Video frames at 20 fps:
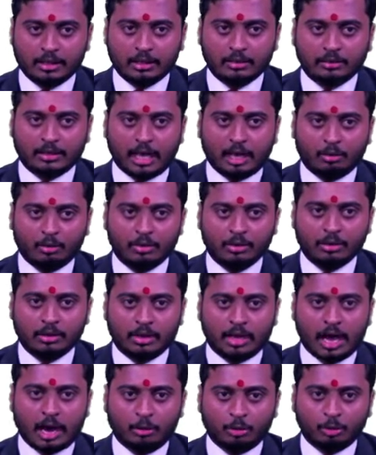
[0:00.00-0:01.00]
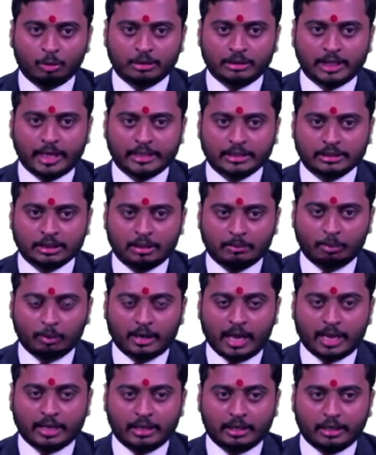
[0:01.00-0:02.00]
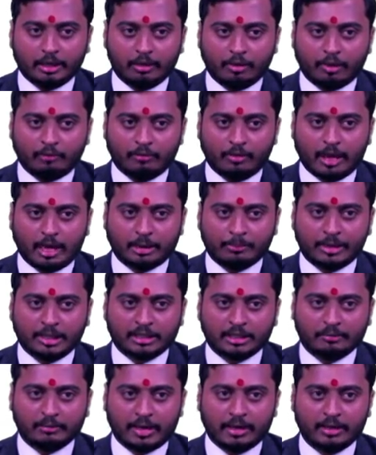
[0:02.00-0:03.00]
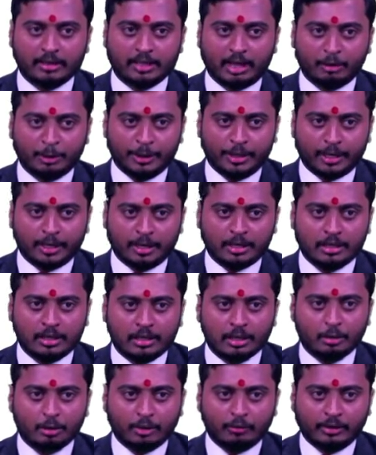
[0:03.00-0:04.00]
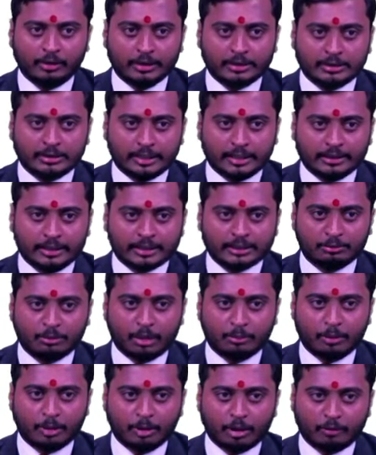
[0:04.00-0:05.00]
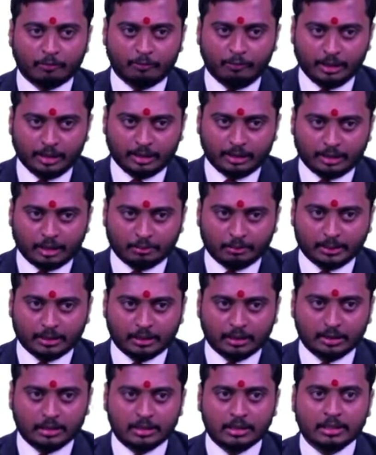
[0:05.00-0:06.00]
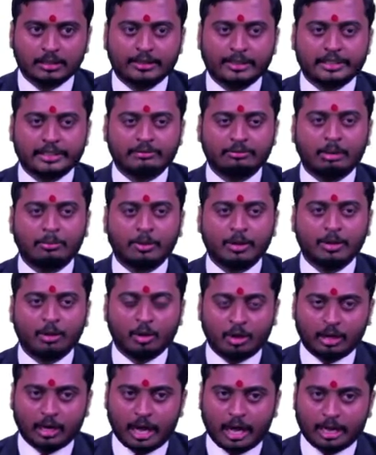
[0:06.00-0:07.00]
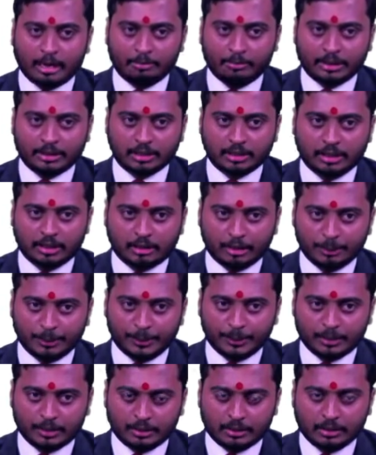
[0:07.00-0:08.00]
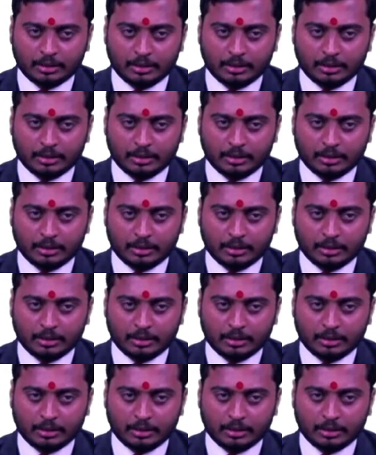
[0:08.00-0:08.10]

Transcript: Now how to change the polarity of armature winding? Now here you will see this will be your field terminal, this will be your armature terminal.